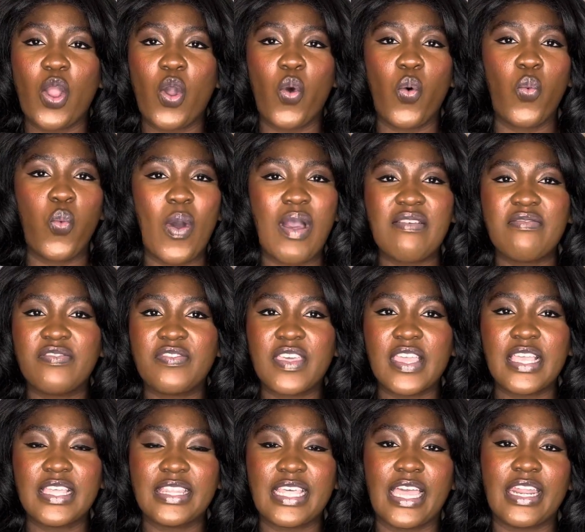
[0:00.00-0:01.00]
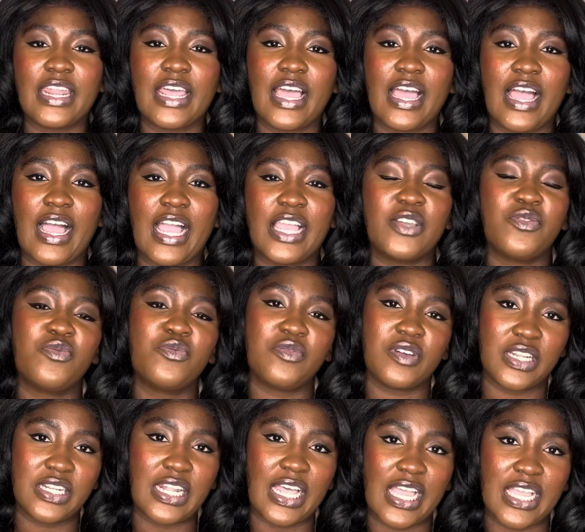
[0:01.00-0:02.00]
one thing that I
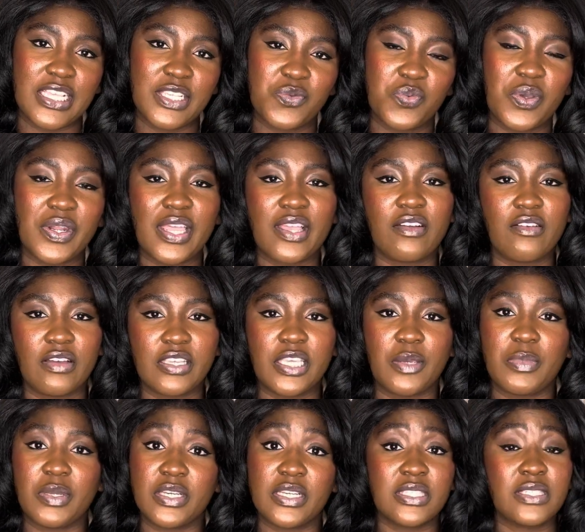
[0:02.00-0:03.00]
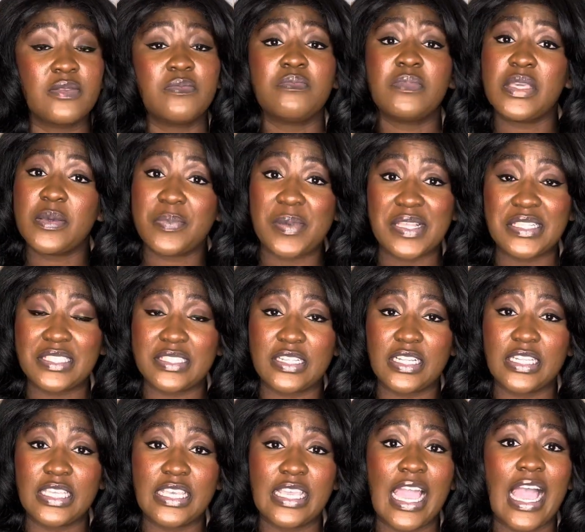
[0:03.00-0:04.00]
realized when I got here, because me
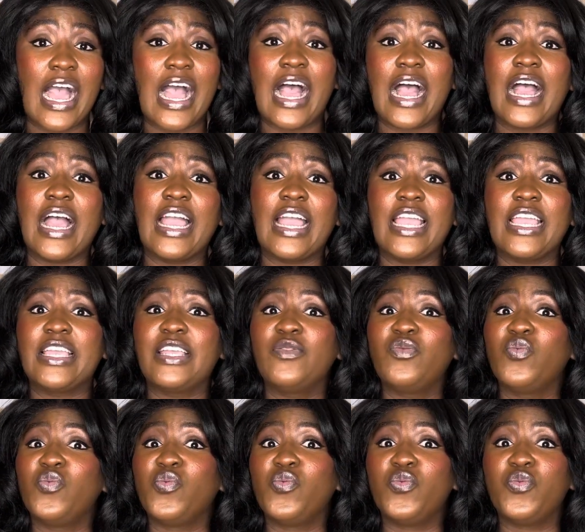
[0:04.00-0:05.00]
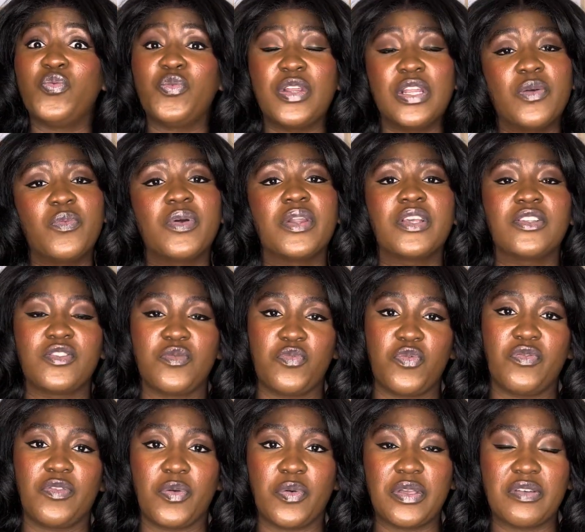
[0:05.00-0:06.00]
personally, I really wanted to
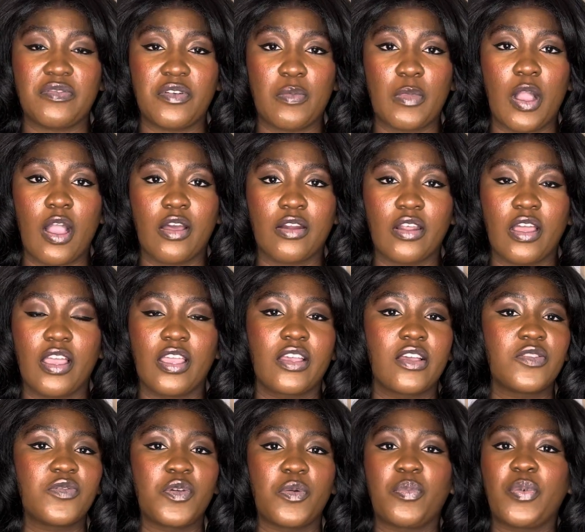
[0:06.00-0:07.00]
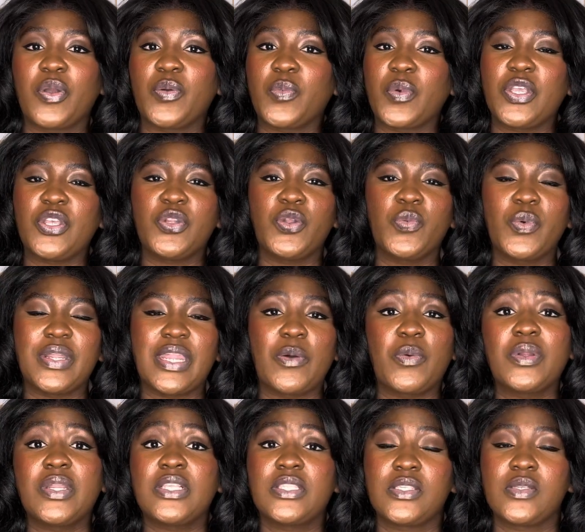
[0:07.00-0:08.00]
move away from Ghana. I guess to a point where, I
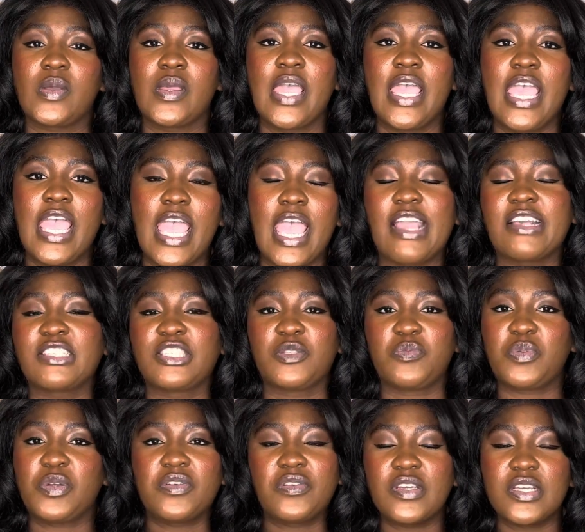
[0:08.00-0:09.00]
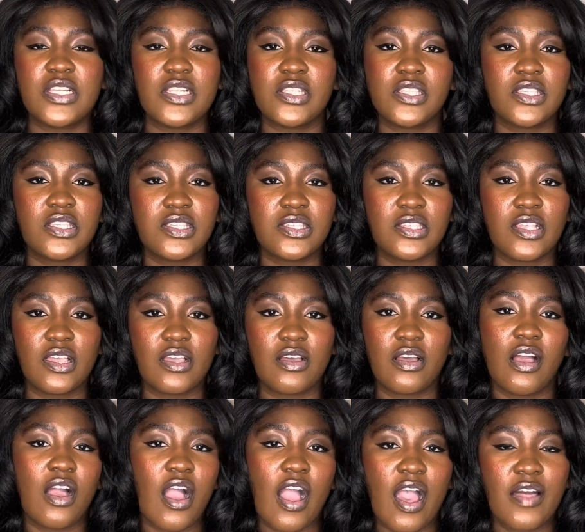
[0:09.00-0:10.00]
wanted to experience
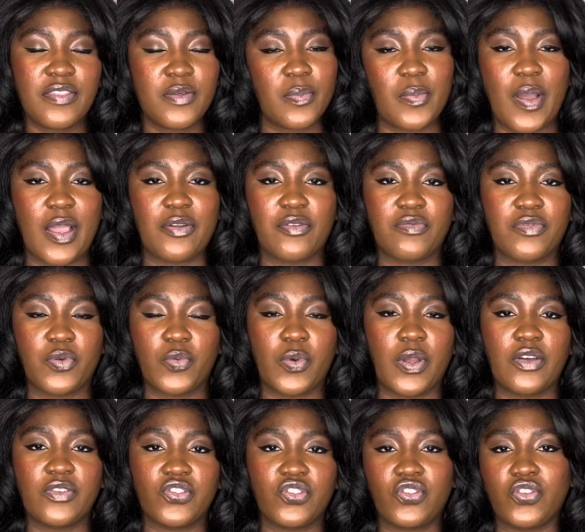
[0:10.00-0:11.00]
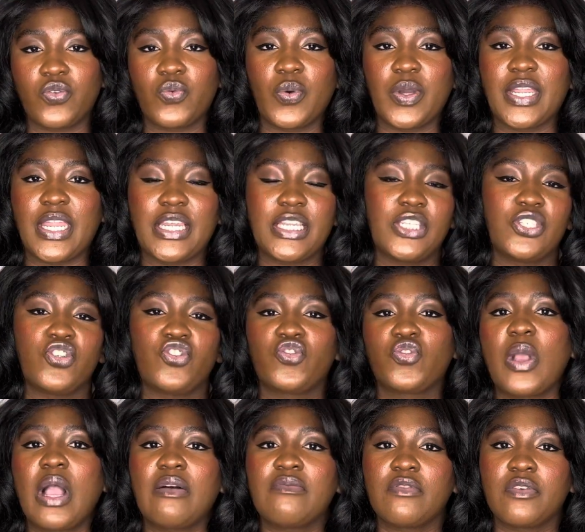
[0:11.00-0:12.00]
other part of the world. I need to
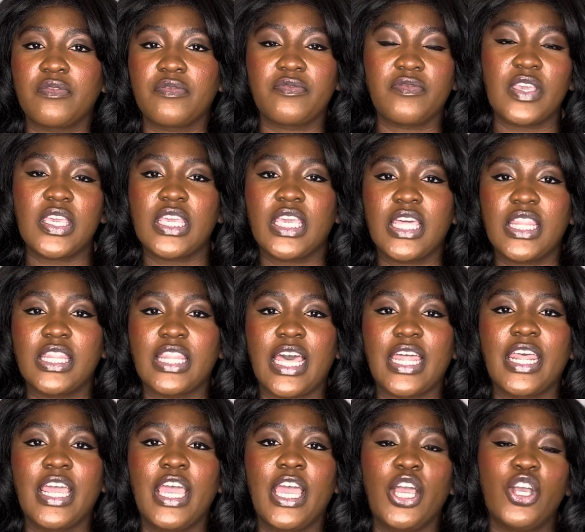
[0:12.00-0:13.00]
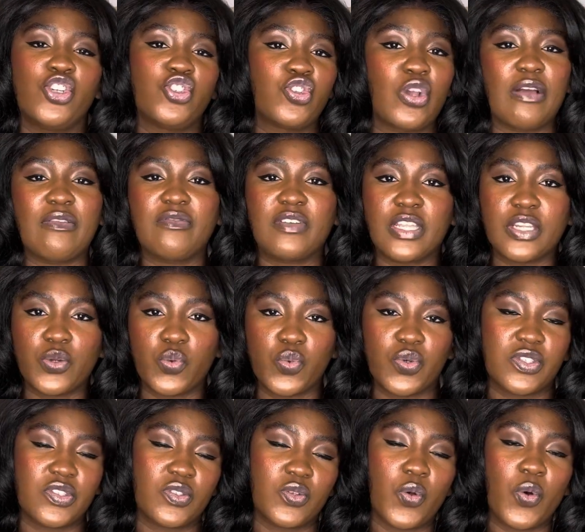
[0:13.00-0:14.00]
travel, thinking that traveling
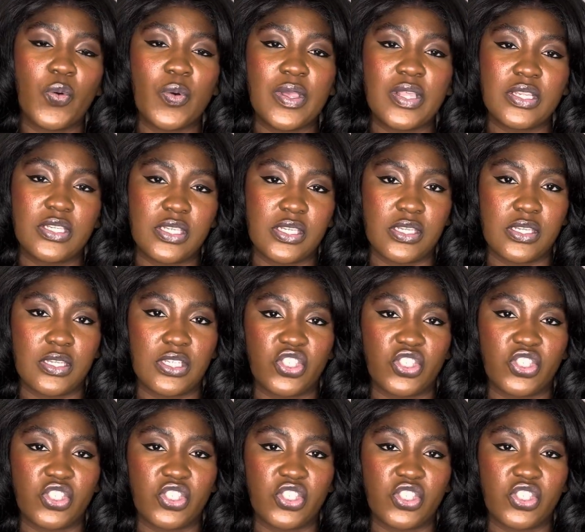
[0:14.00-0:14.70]
was going to